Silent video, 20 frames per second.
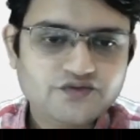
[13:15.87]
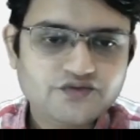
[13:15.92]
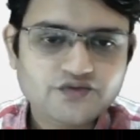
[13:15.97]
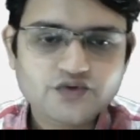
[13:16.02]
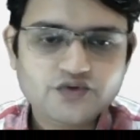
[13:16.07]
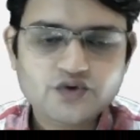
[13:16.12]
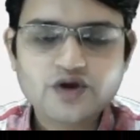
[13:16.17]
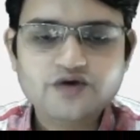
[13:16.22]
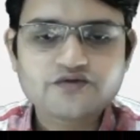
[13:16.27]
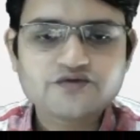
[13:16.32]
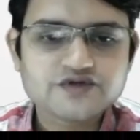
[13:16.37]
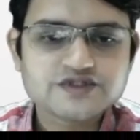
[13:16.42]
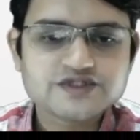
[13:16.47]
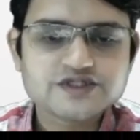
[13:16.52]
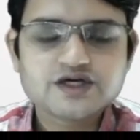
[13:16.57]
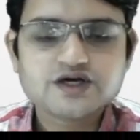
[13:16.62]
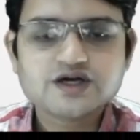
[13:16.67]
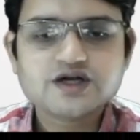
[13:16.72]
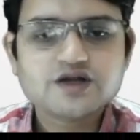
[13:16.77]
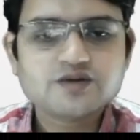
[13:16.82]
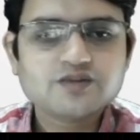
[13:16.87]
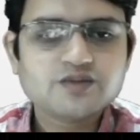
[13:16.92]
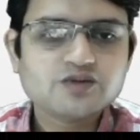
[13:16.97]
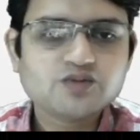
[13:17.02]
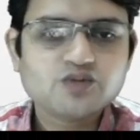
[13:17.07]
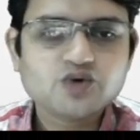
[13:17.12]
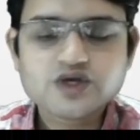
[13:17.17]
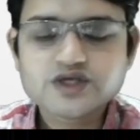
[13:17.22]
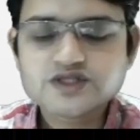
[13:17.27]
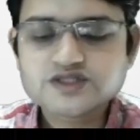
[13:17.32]
you have physical table
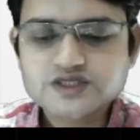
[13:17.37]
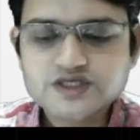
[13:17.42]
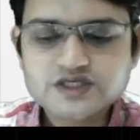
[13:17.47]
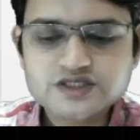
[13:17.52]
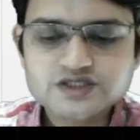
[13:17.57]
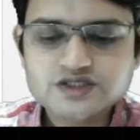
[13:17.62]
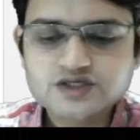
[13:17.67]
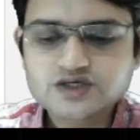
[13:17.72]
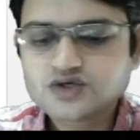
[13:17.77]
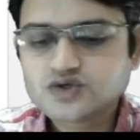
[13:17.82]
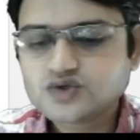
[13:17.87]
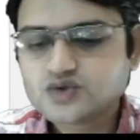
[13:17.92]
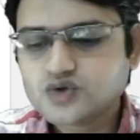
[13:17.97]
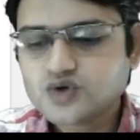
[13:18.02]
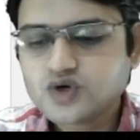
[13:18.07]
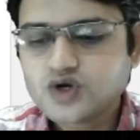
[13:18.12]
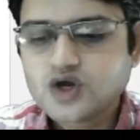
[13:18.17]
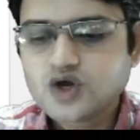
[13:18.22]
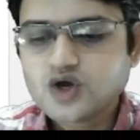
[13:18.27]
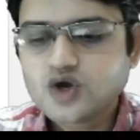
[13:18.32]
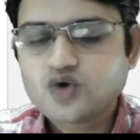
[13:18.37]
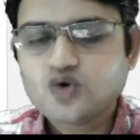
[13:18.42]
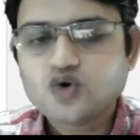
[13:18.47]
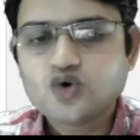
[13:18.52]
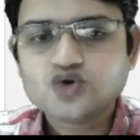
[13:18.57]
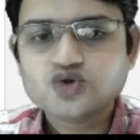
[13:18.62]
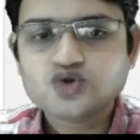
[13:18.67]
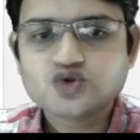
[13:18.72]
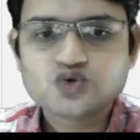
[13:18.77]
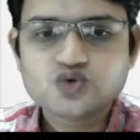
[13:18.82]
book, it's easier to
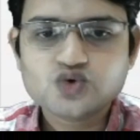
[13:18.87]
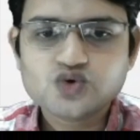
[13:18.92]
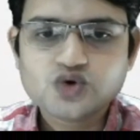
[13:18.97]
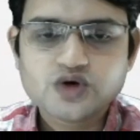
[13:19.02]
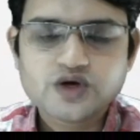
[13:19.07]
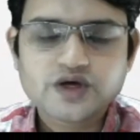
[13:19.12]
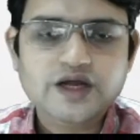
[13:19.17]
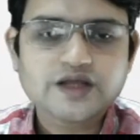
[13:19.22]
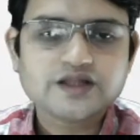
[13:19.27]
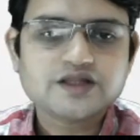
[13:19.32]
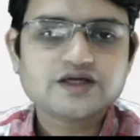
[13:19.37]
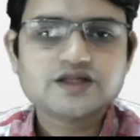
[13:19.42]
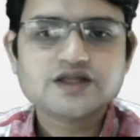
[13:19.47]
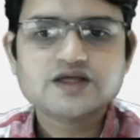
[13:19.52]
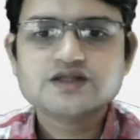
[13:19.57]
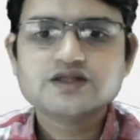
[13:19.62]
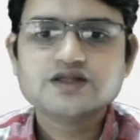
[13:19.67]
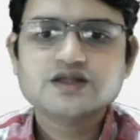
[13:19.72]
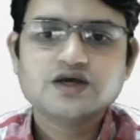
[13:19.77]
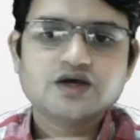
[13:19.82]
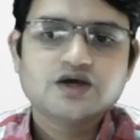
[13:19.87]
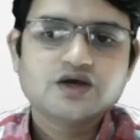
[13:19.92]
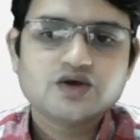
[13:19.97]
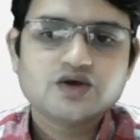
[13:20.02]
go through rather than